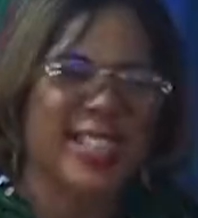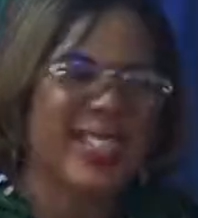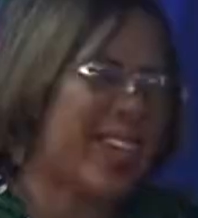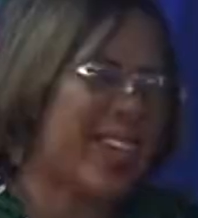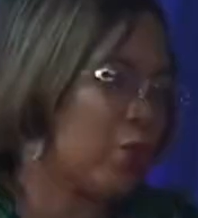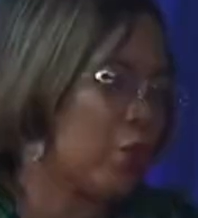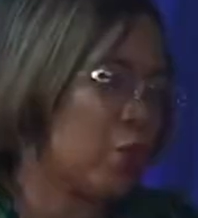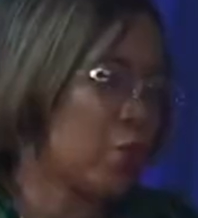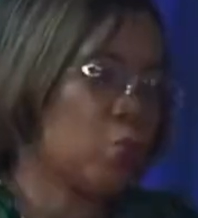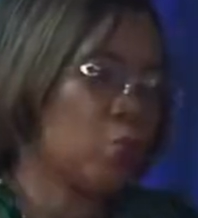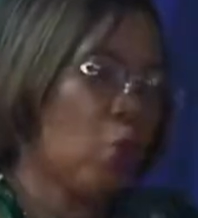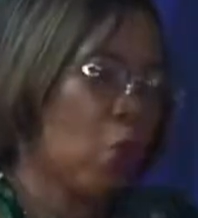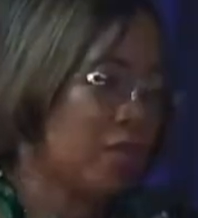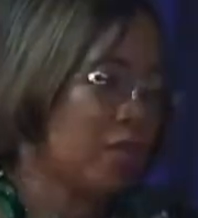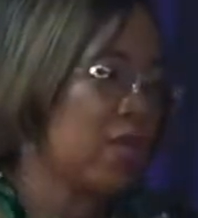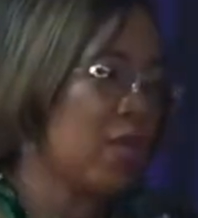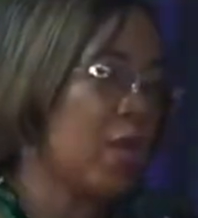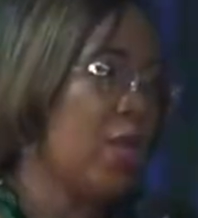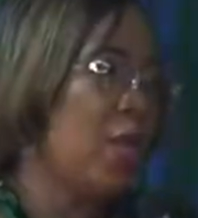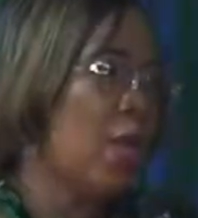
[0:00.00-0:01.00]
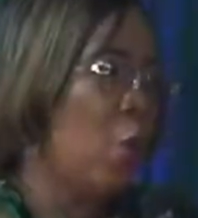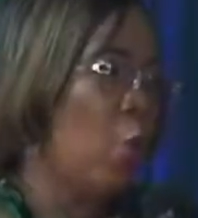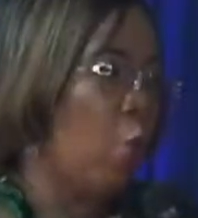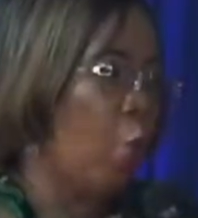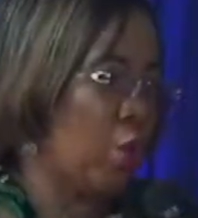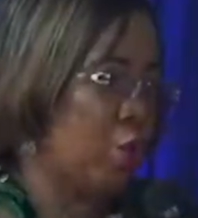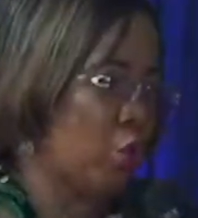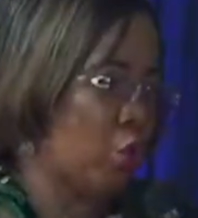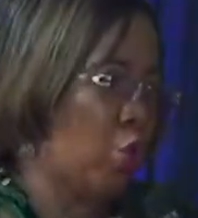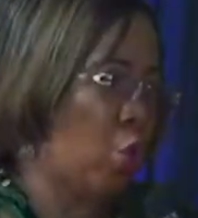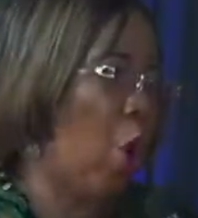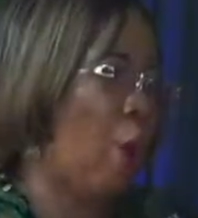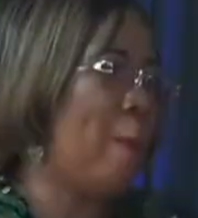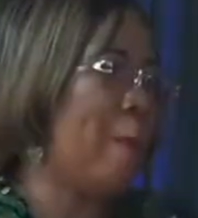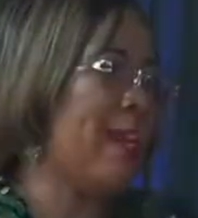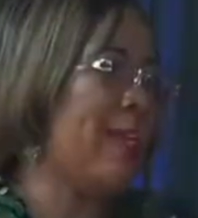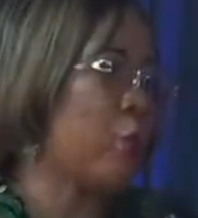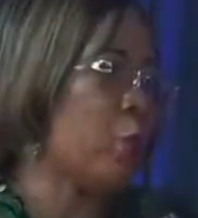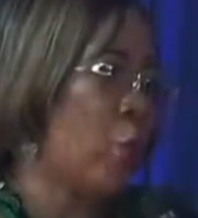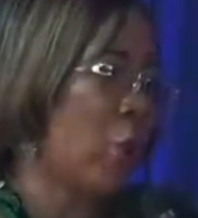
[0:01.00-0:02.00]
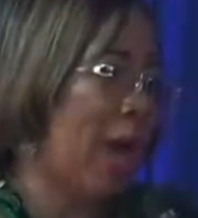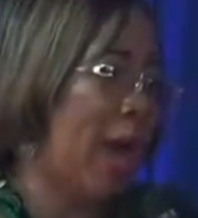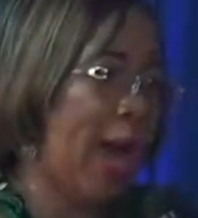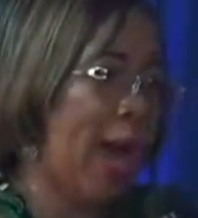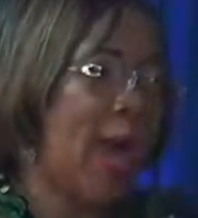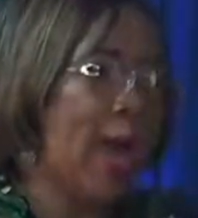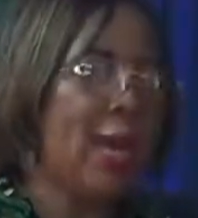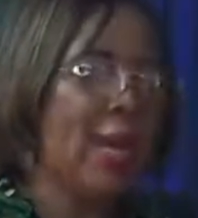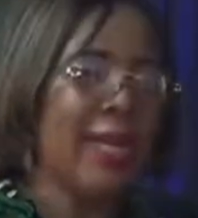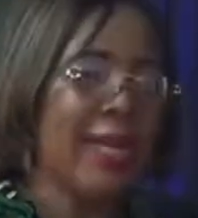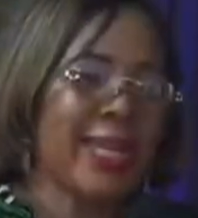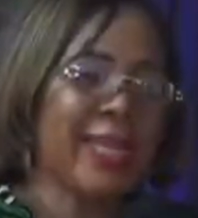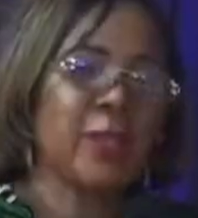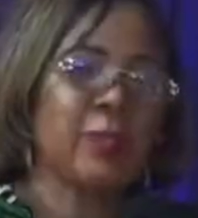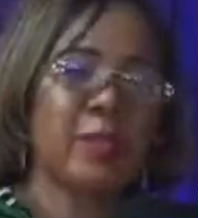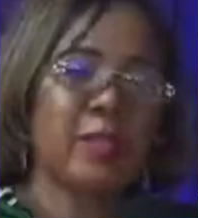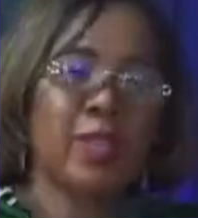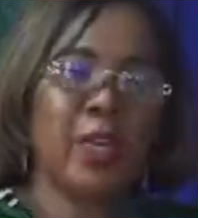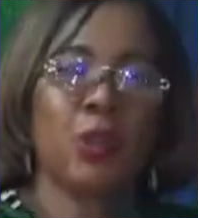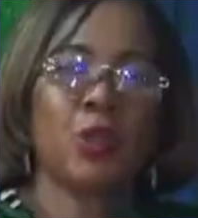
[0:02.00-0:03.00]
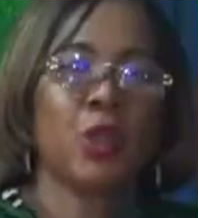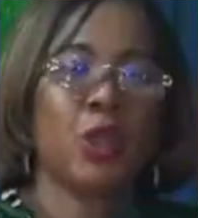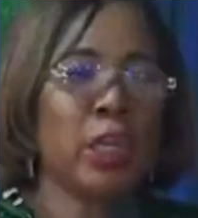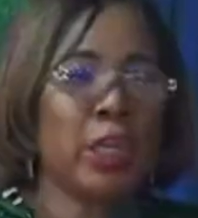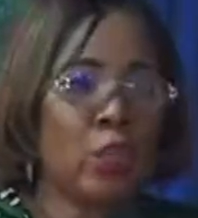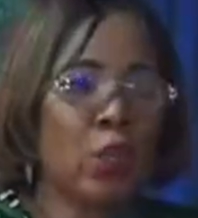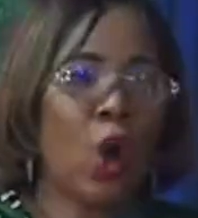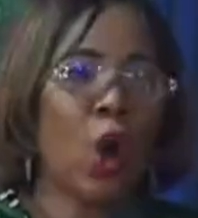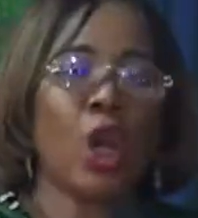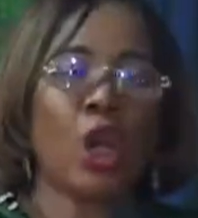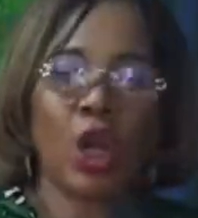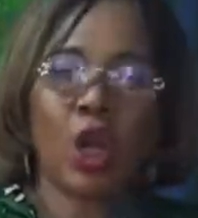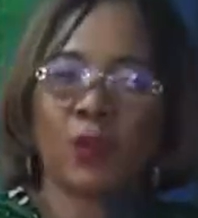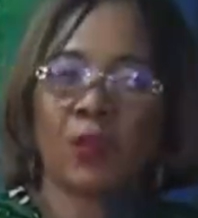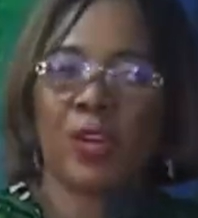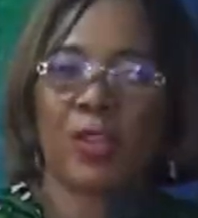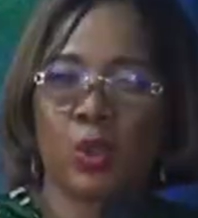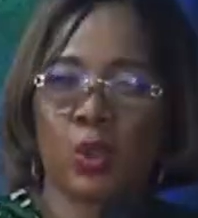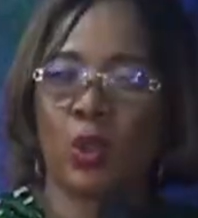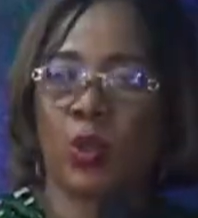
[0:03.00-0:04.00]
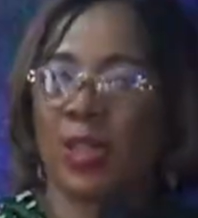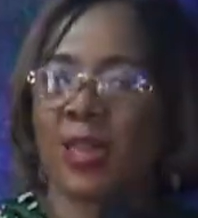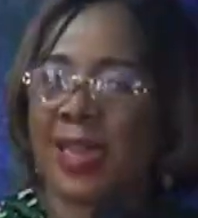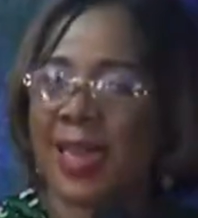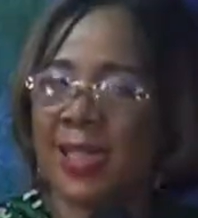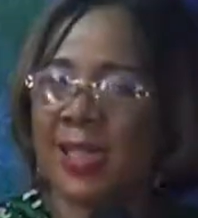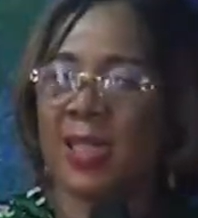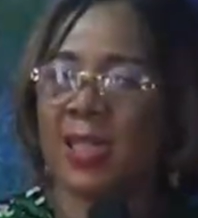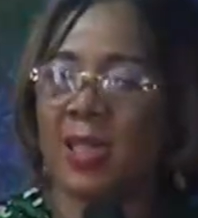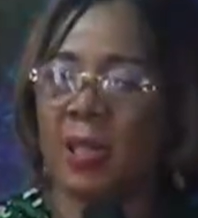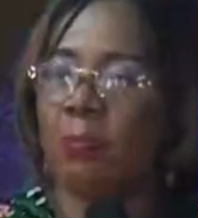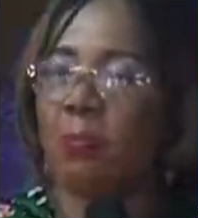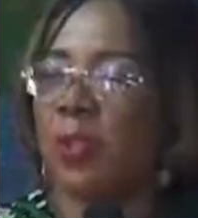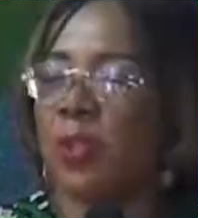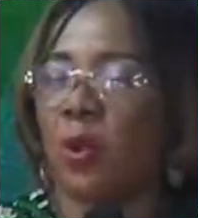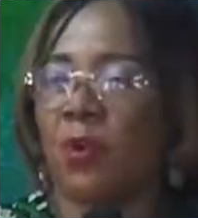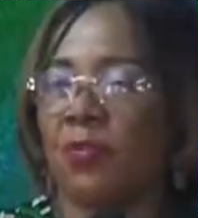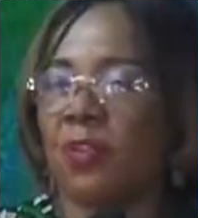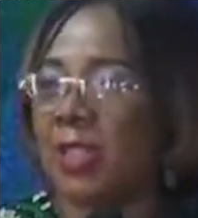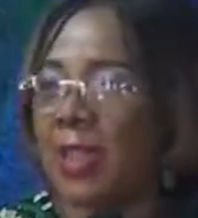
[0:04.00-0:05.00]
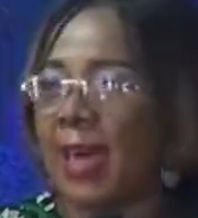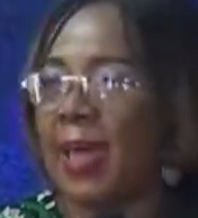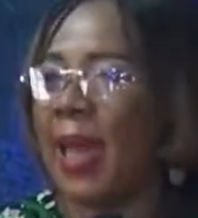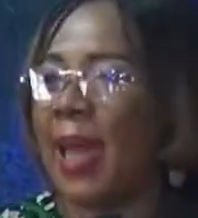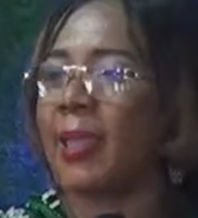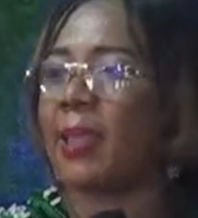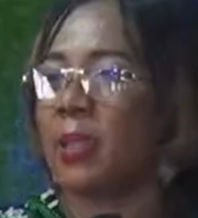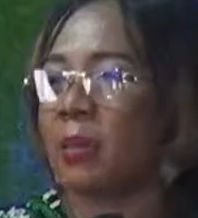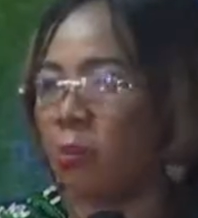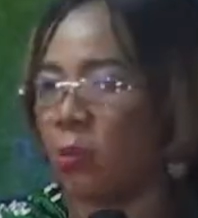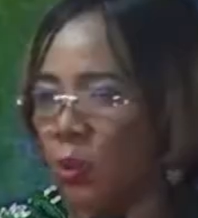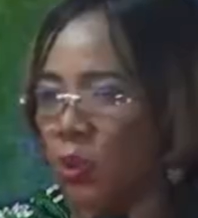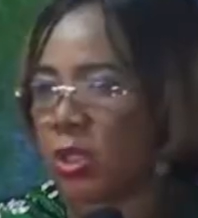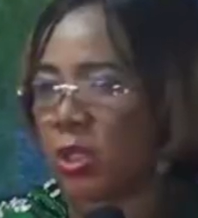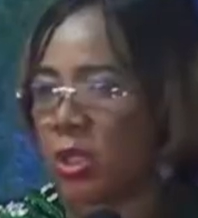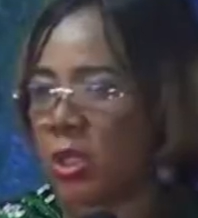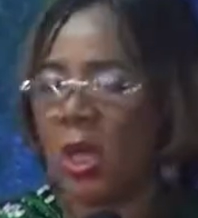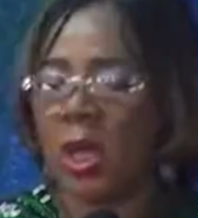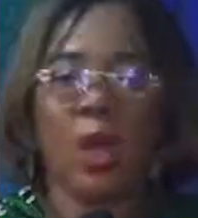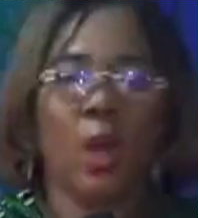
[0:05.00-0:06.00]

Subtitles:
that was what was coming to her. Let me tell you, in all of her story, that is the bit of it I like the most.